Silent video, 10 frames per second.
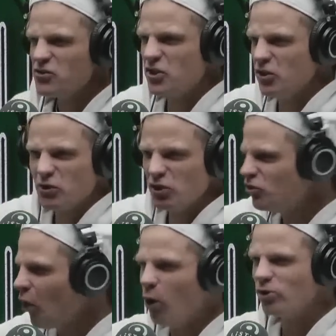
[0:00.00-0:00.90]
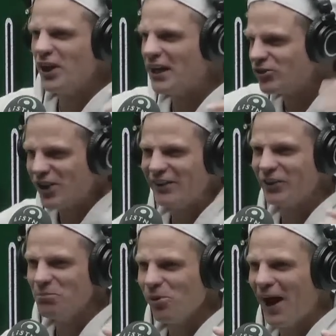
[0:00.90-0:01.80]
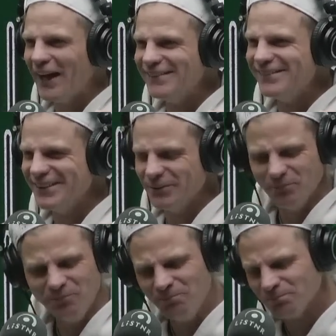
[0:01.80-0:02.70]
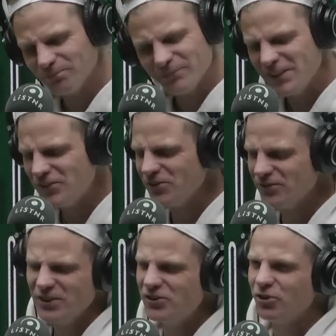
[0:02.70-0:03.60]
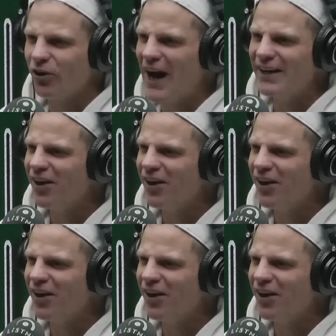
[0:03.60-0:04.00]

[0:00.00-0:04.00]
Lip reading: the song's our sacred place, and This is great.